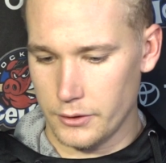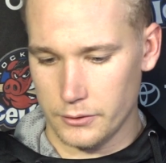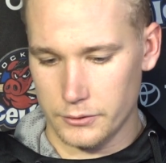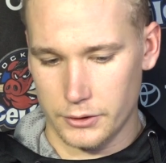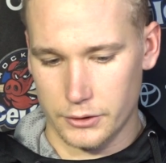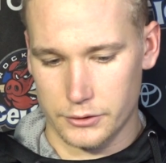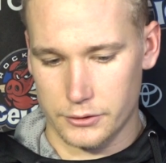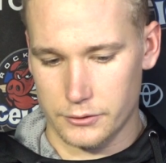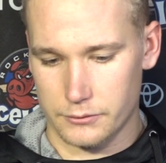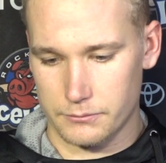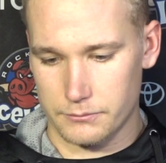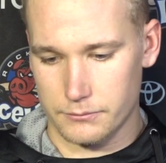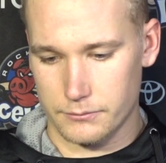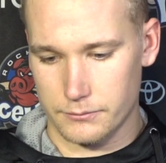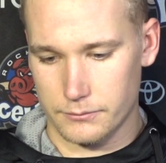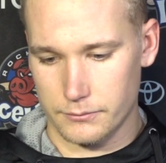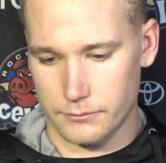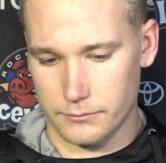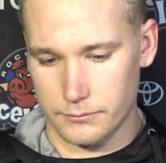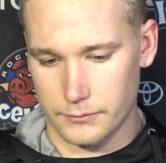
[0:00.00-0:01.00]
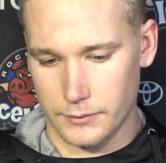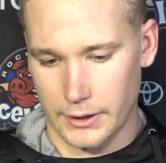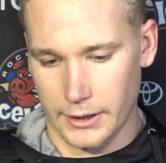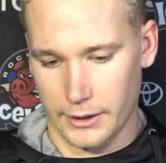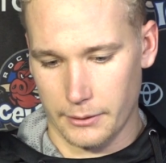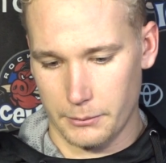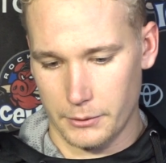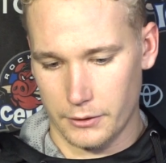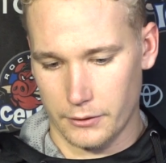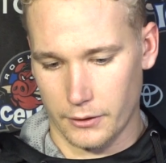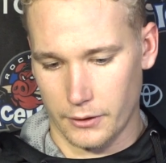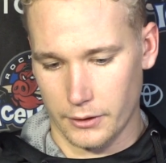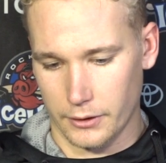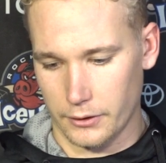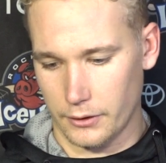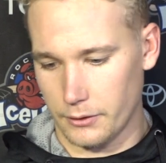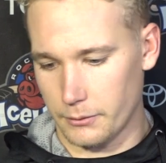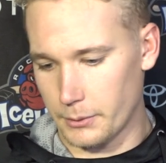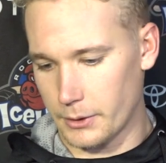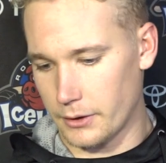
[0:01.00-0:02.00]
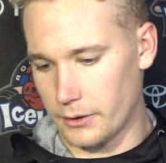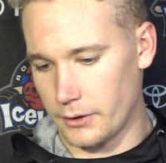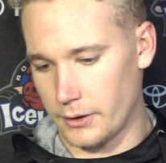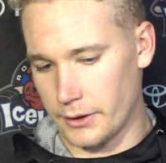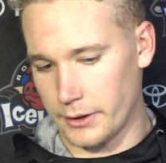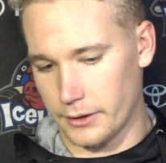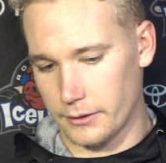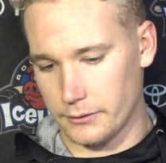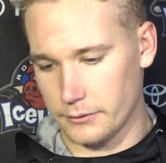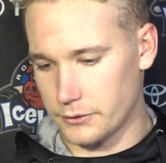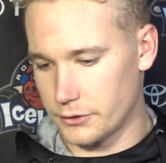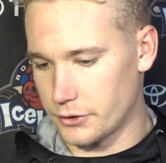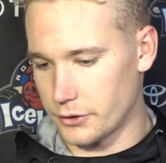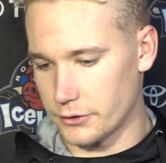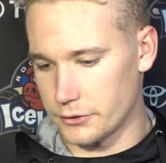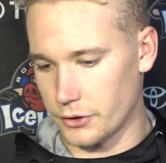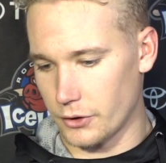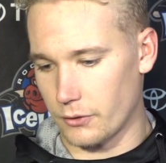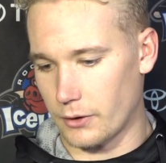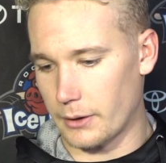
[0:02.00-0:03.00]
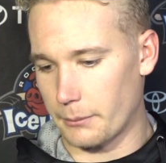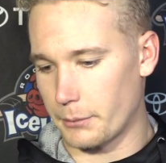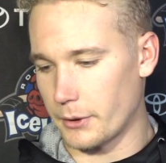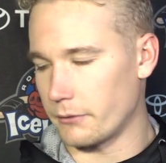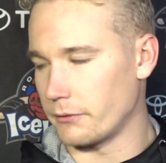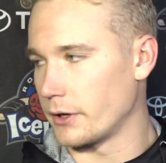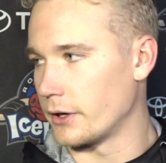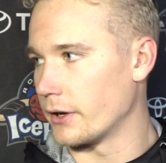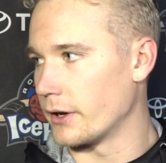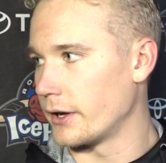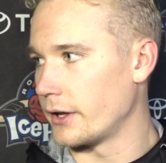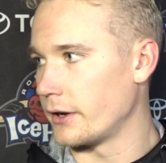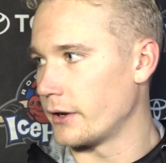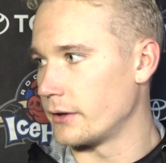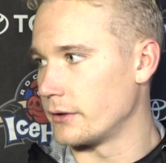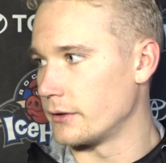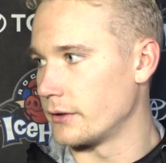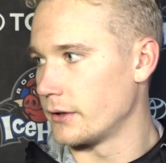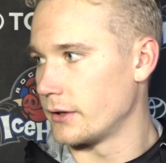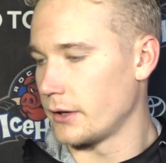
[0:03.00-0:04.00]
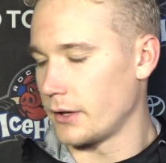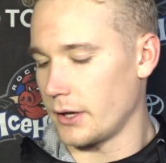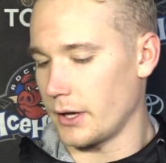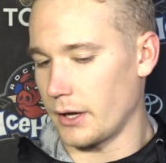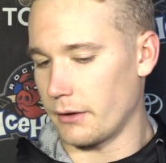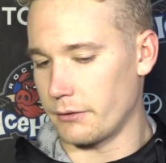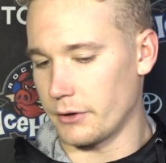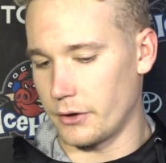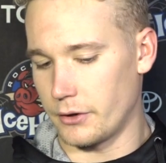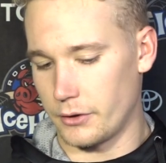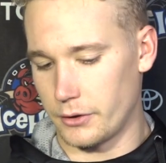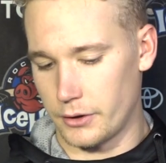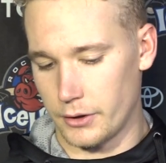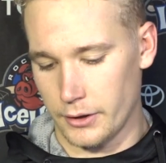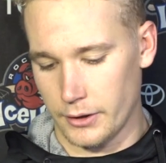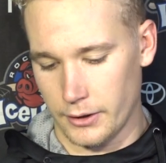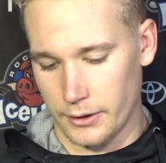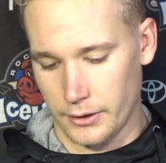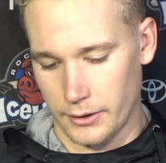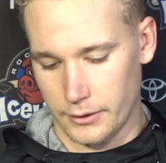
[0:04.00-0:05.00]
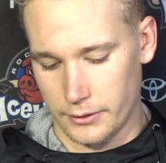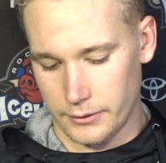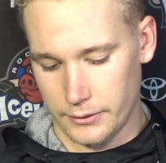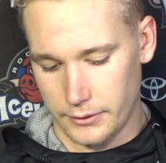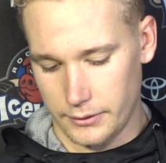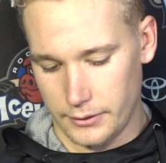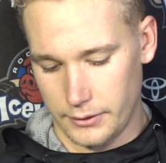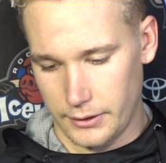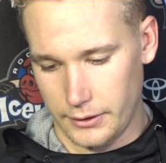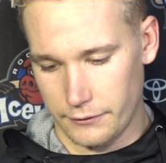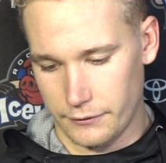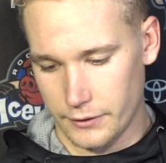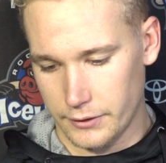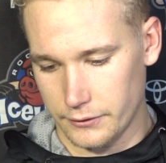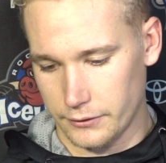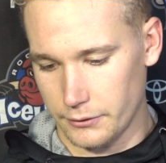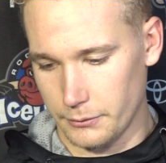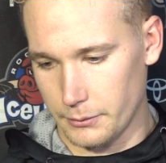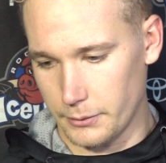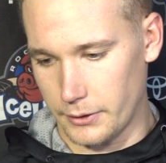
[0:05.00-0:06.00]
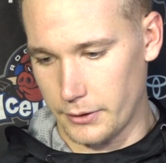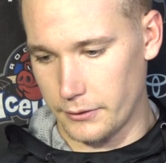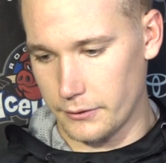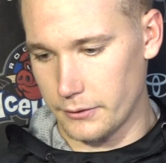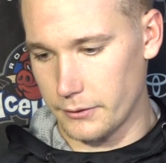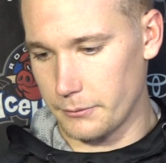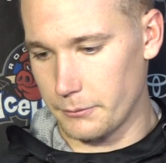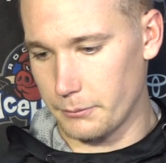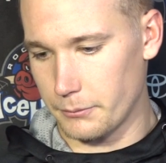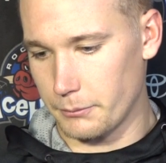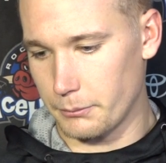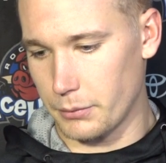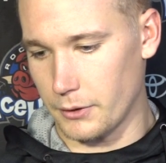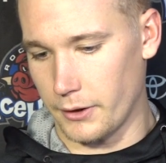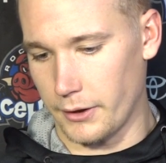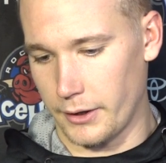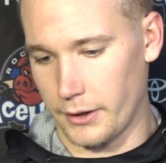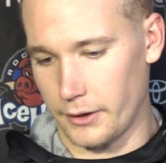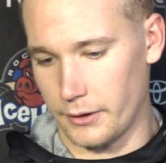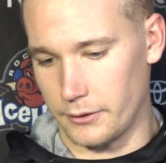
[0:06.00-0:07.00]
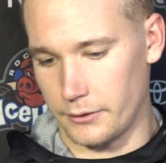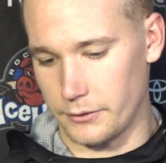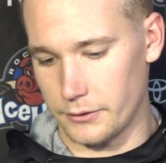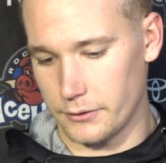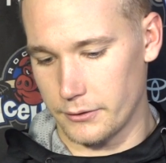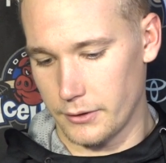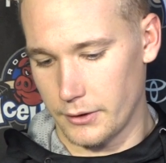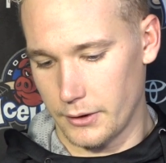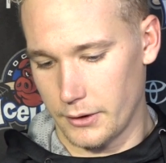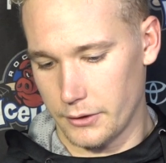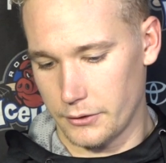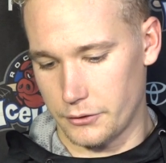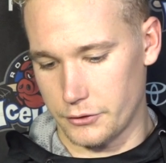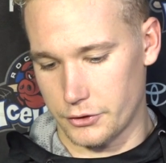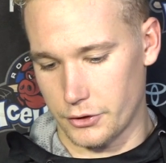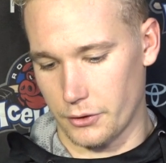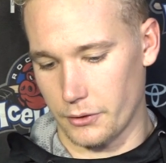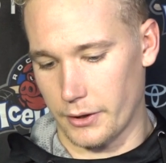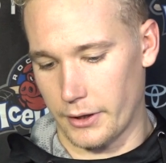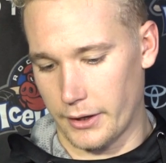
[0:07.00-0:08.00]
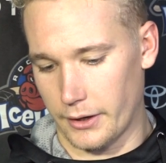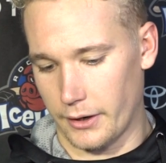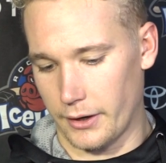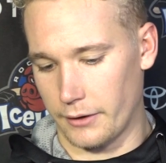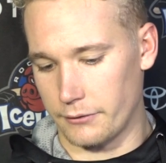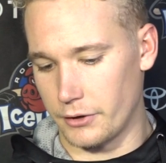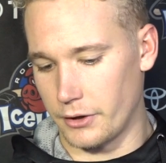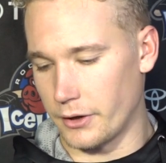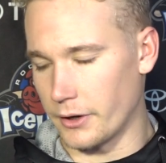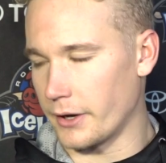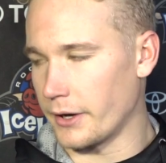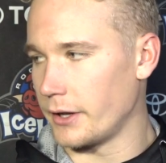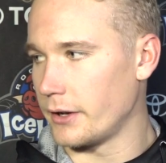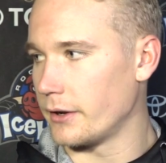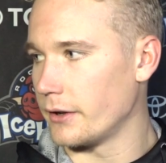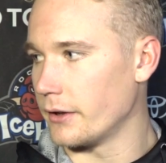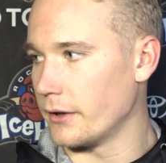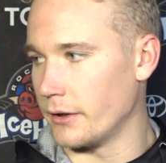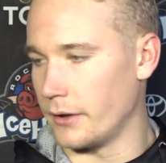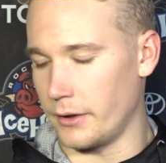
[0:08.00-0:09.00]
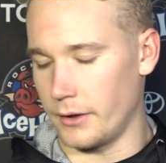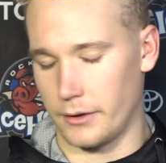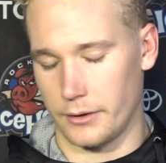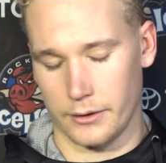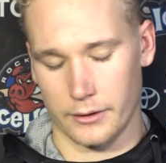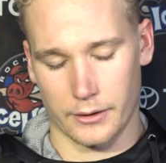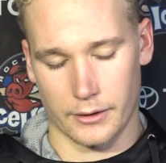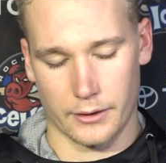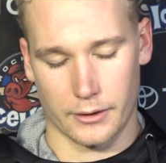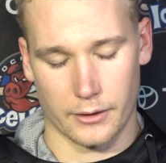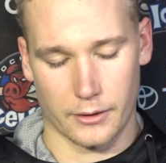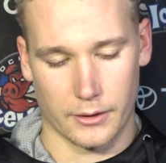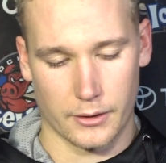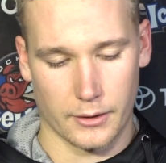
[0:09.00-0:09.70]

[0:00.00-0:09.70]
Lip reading: Just like I've been talking about, like show up every night and have a good defensively play, and to show that every night, and